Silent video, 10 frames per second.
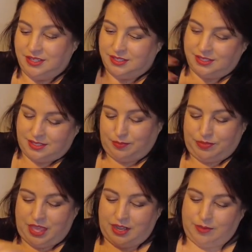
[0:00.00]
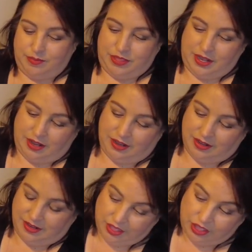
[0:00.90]
zip that up there.
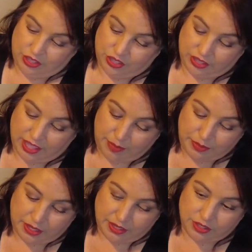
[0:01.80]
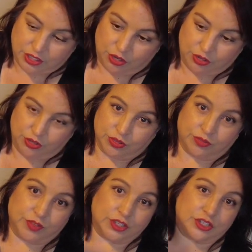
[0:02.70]
So let me show you the
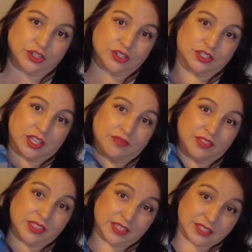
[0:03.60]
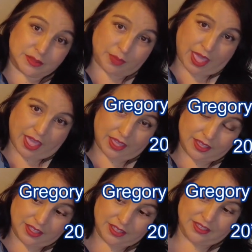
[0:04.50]
features of this
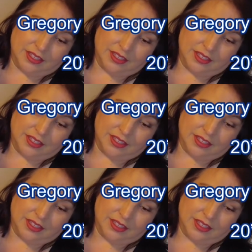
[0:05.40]
bag.